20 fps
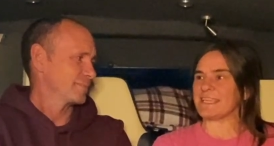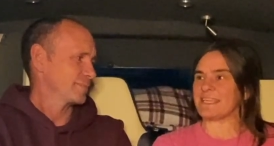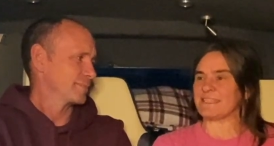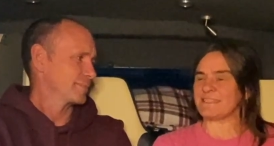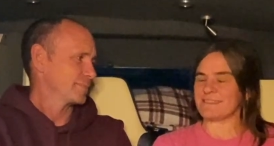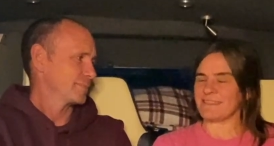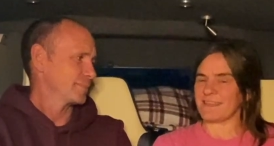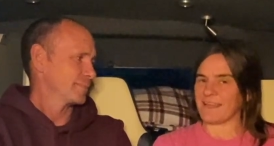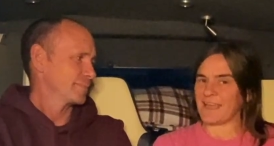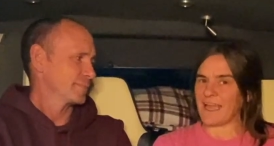
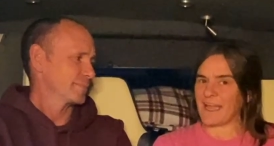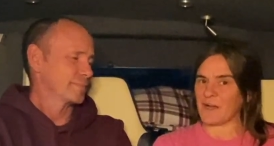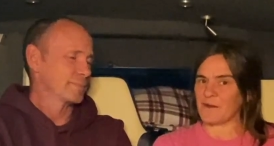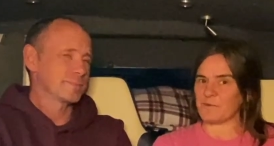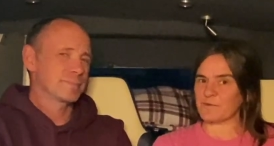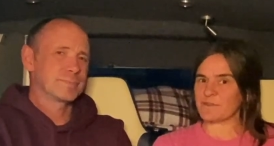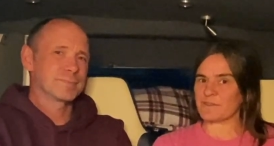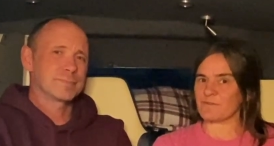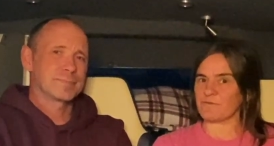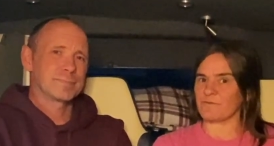Speaker 1: eating
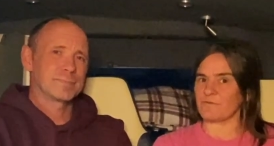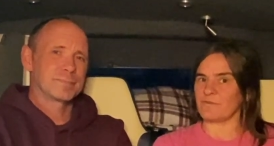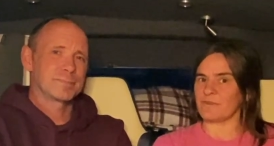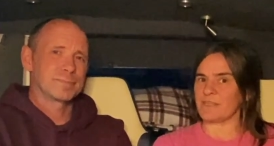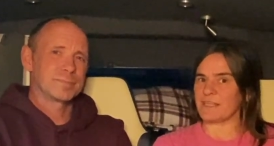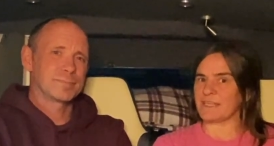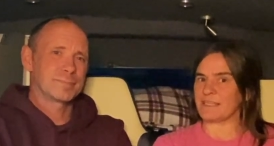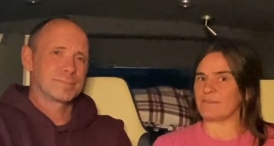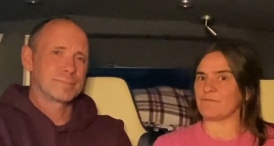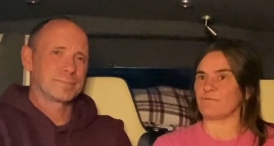out
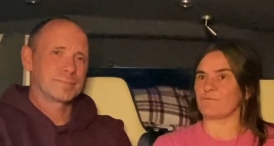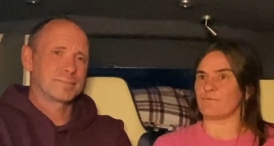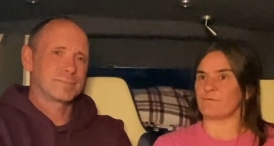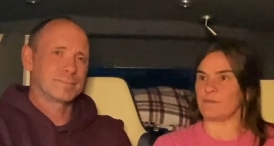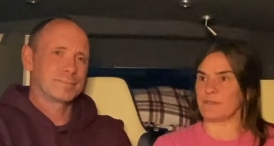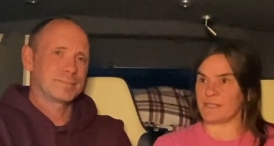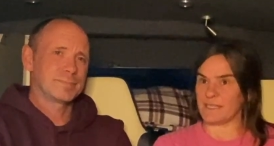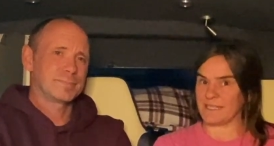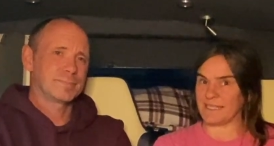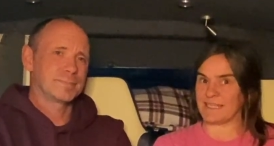really,
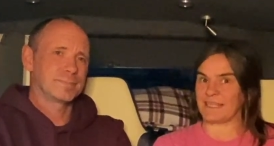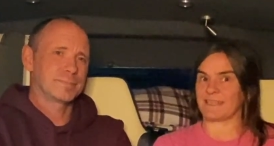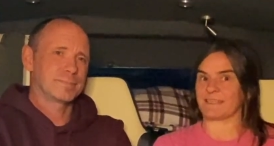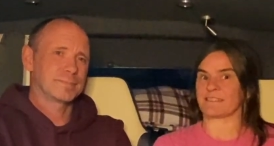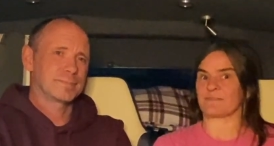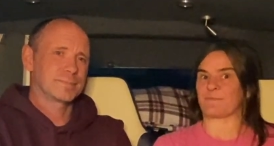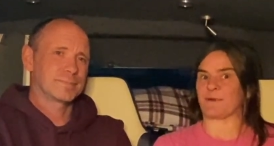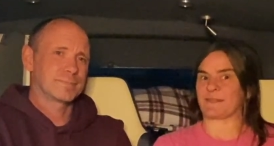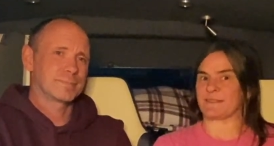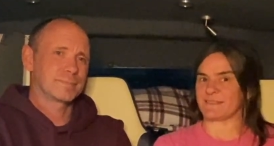really
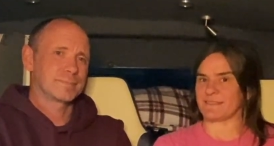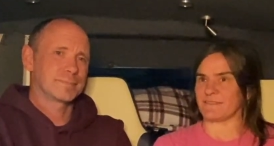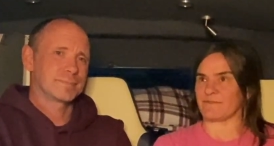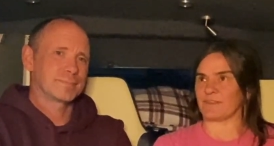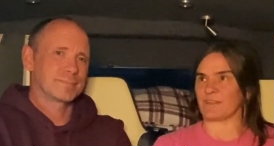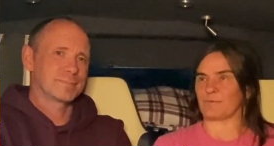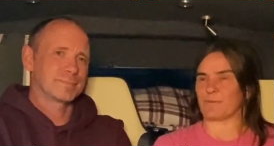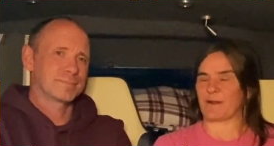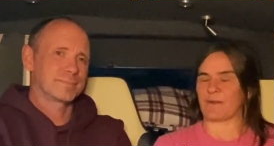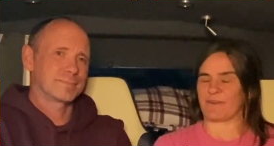expensive in
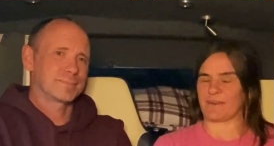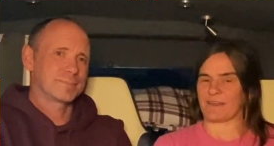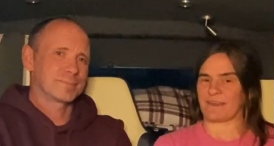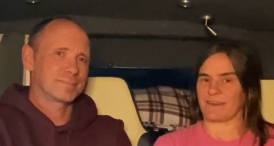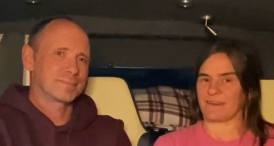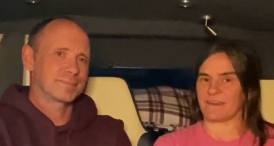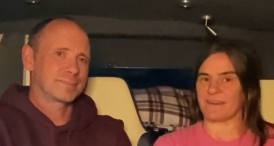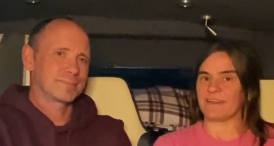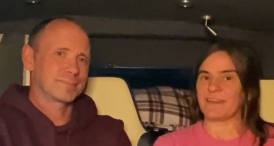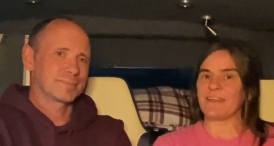
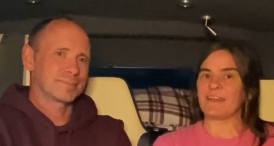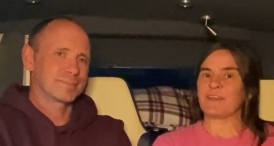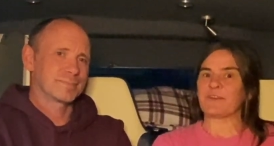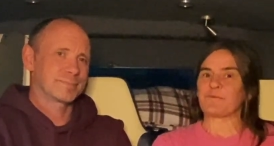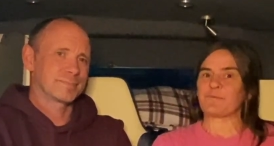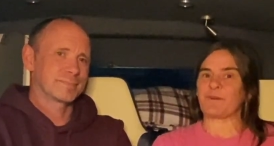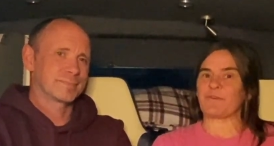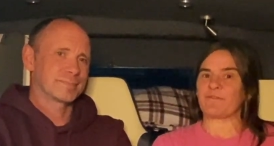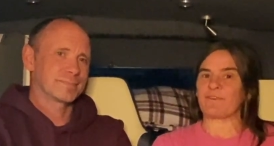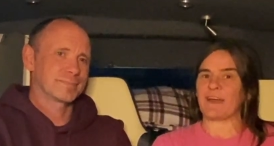America.
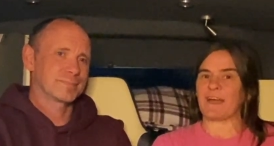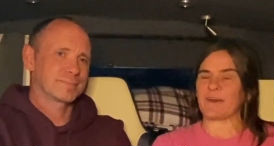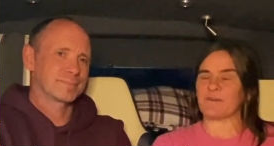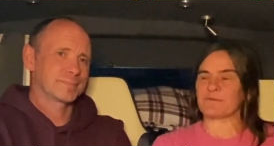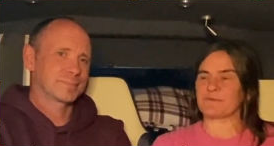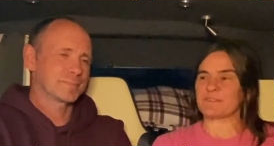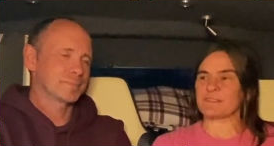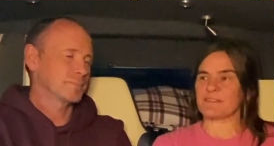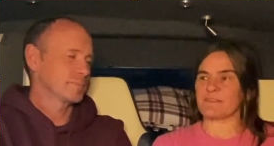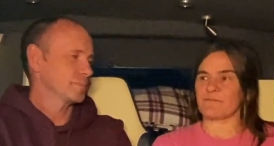We
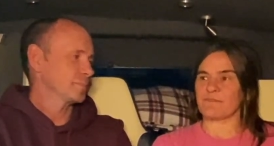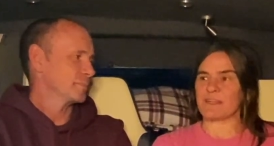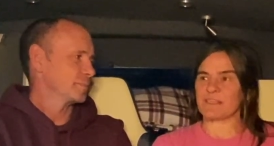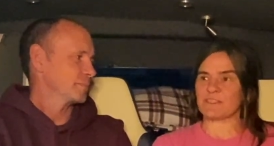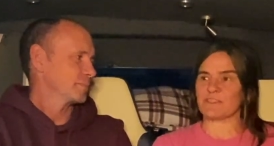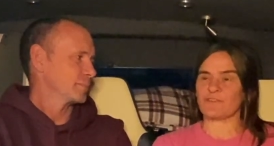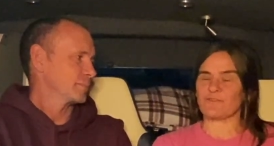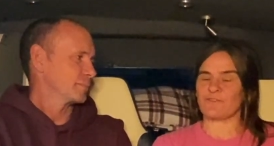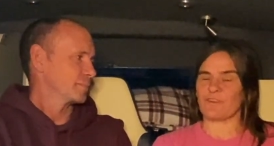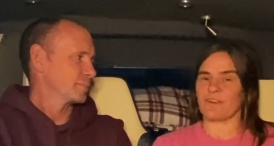found the
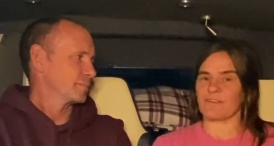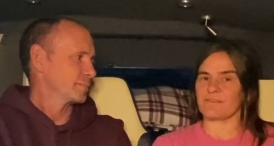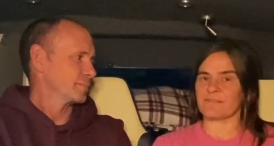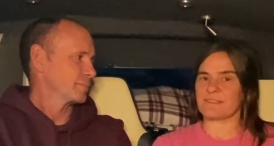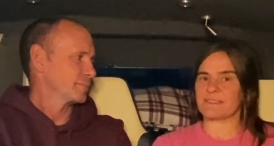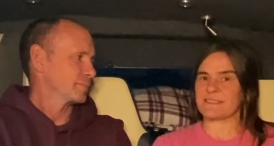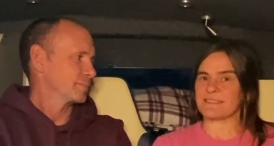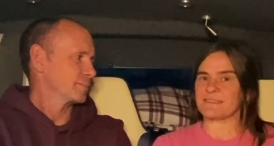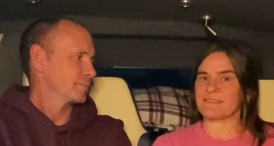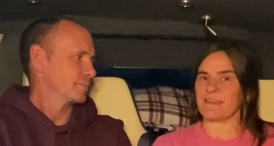
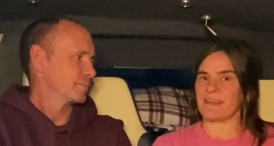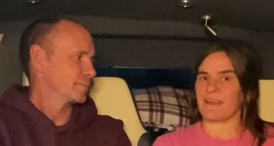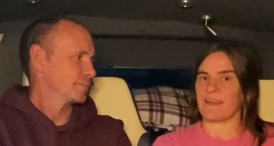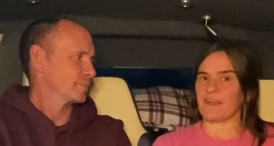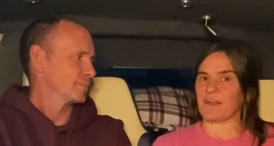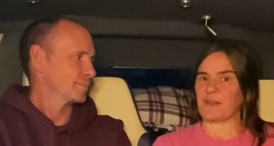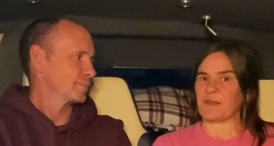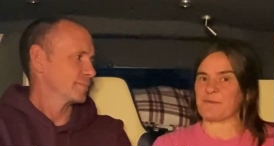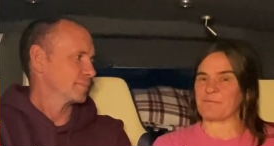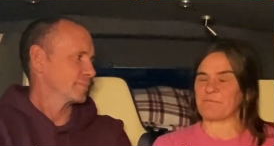restaurants,
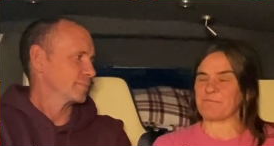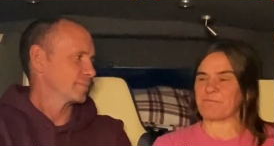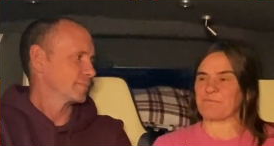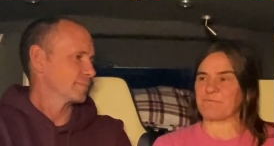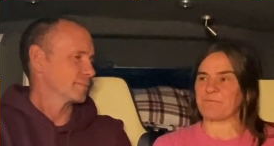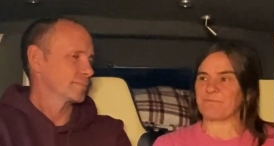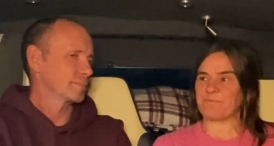um,